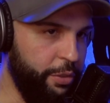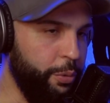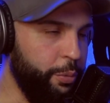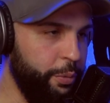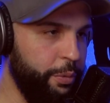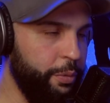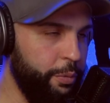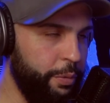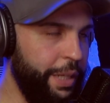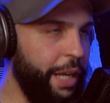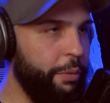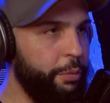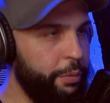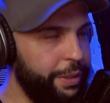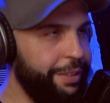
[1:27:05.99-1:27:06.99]
So
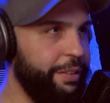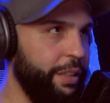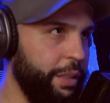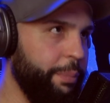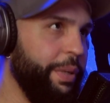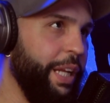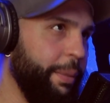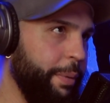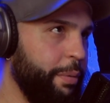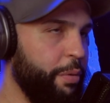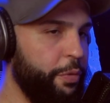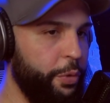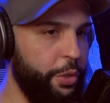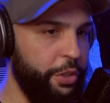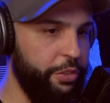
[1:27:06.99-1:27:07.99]
not recently, but like maybe
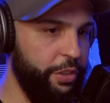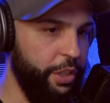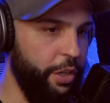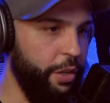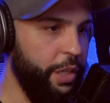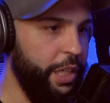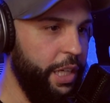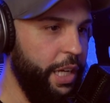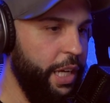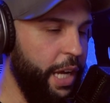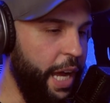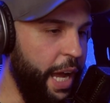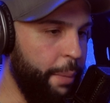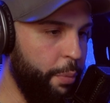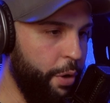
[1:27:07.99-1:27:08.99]
a few years ago,
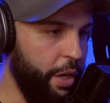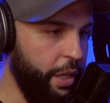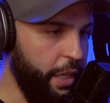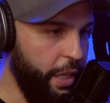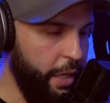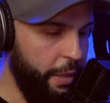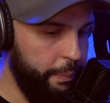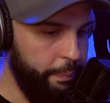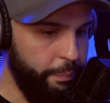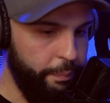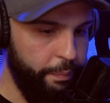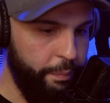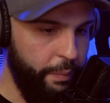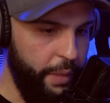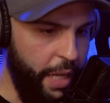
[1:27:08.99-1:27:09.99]
I bought a
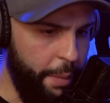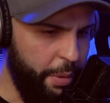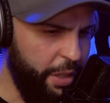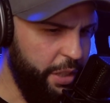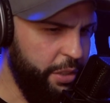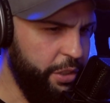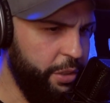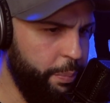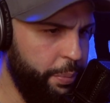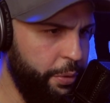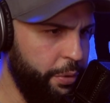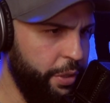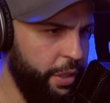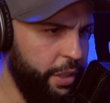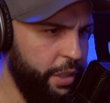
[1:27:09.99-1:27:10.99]
little
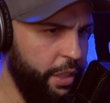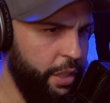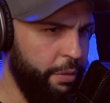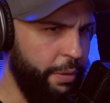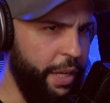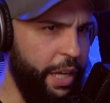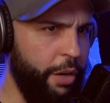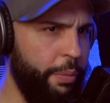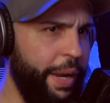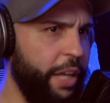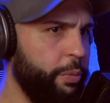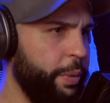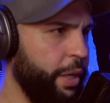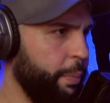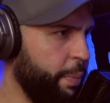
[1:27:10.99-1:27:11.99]
computer, a
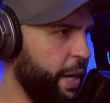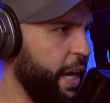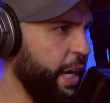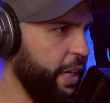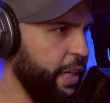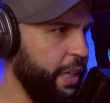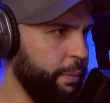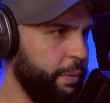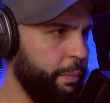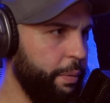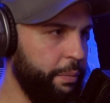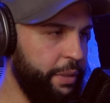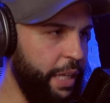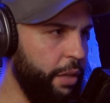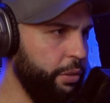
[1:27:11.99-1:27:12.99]
Raspberry Pi, and I
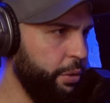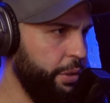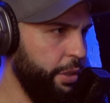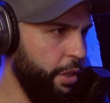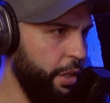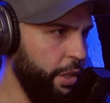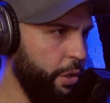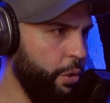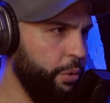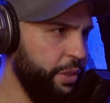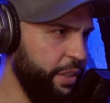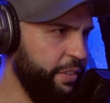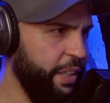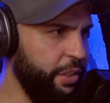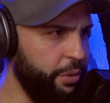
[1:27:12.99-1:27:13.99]
downloaded all the old
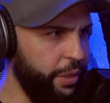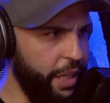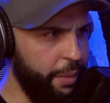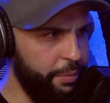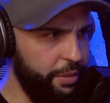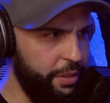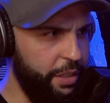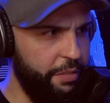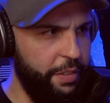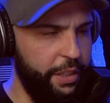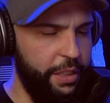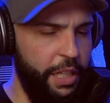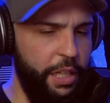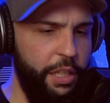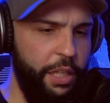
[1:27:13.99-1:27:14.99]
Nintendo games and stuff
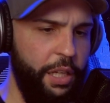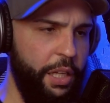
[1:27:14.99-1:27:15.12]
like that.